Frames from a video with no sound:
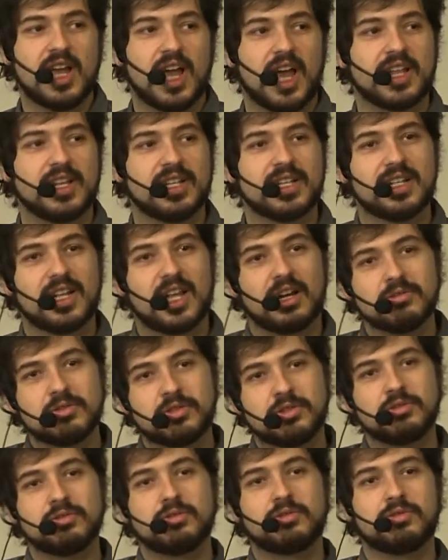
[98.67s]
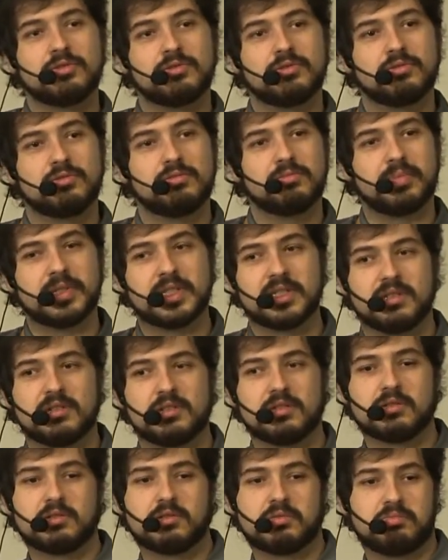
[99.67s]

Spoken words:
and it allows you to build